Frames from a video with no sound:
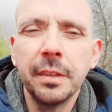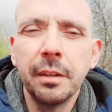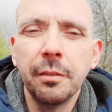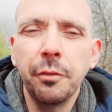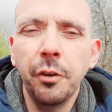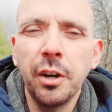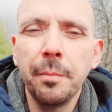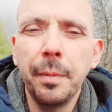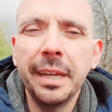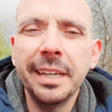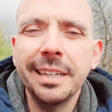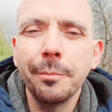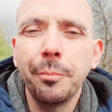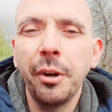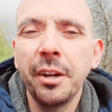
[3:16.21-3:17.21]

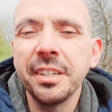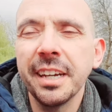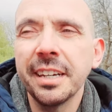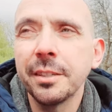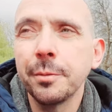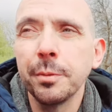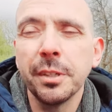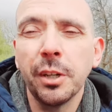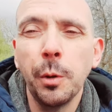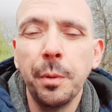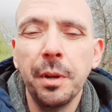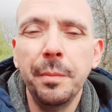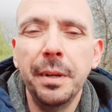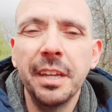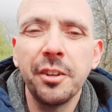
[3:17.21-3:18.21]
Environmental projects was a
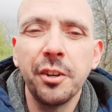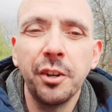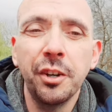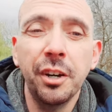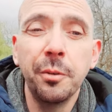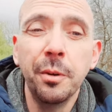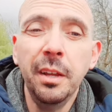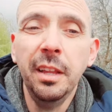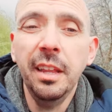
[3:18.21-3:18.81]
couple of €1 million.